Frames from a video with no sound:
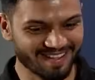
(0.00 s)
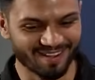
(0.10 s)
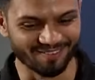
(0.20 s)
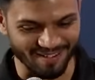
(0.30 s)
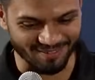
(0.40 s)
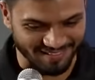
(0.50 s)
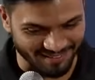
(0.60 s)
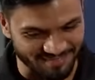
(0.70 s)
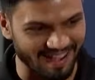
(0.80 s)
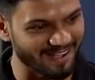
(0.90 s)
Why are you looking at
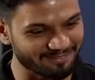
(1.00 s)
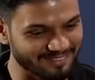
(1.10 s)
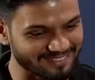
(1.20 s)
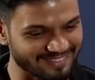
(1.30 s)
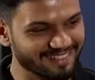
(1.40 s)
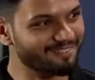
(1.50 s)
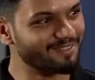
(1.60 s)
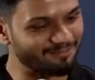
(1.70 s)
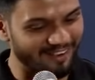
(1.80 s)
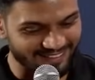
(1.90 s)
me? I am the
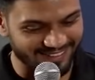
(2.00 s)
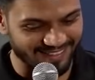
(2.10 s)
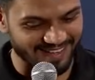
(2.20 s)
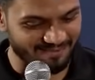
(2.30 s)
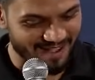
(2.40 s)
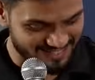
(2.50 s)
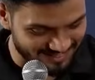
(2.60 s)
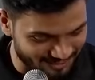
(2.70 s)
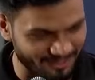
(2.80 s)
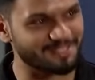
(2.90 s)
father here. I'm asking the
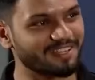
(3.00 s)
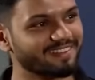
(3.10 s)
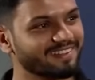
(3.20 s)
question.